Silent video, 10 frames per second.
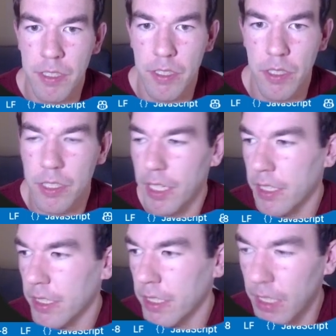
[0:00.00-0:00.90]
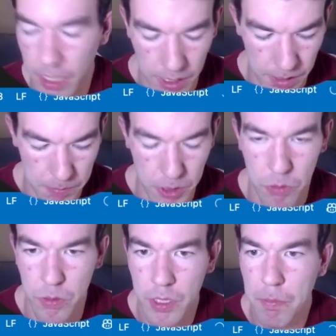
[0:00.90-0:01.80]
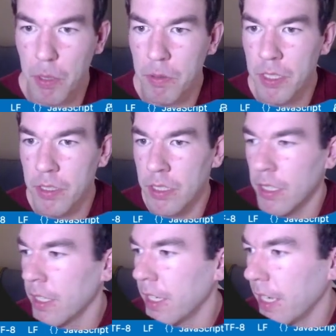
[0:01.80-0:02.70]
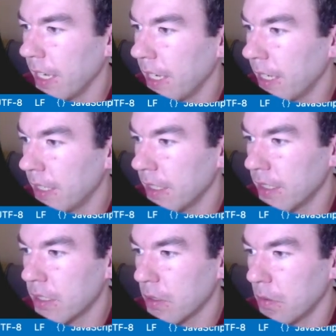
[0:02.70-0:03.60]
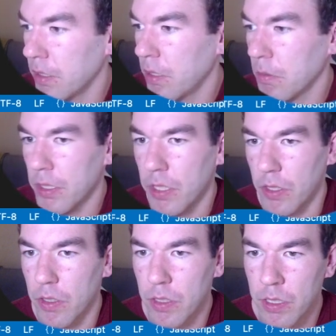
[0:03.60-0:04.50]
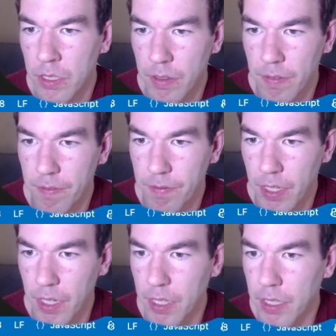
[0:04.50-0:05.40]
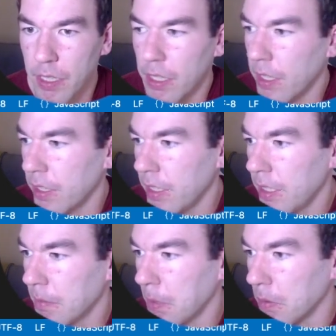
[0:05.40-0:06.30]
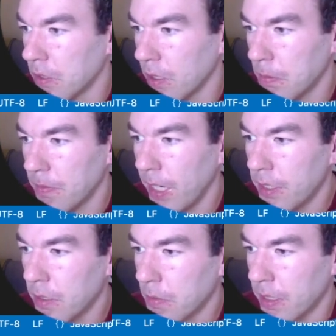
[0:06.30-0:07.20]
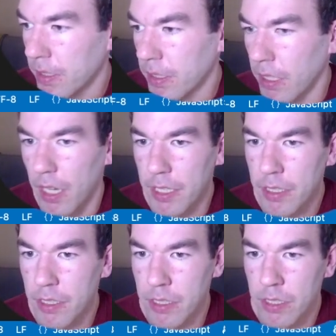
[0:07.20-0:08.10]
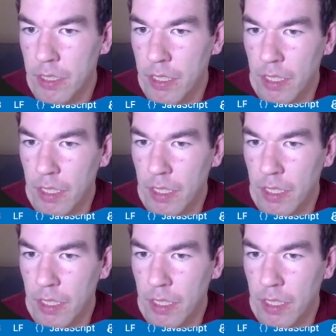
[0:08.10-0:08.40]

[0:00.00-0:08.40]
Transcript: It's going to take children components, and it's going to return the posthog provider with a client